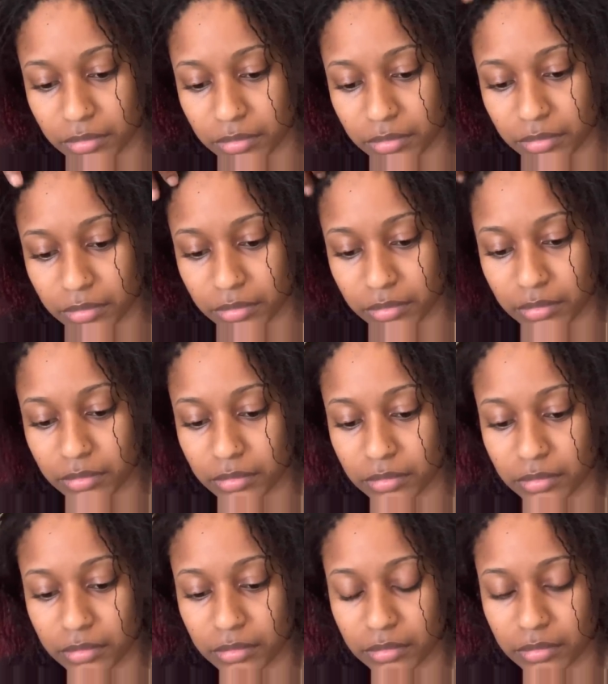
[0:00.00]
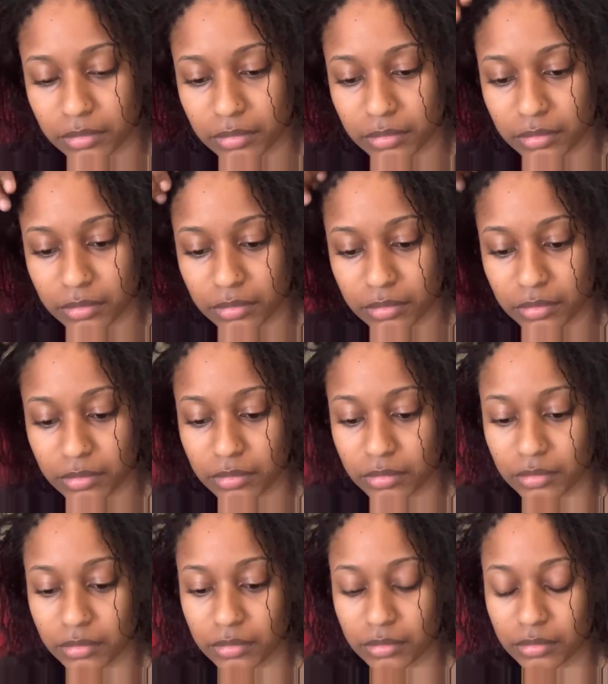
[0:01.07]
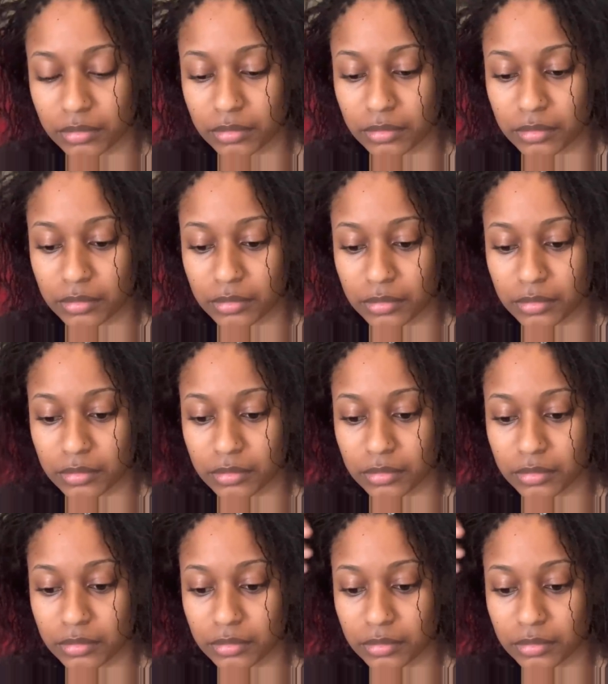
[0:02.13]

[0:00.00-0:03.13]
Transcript: No one is speaking in this clip.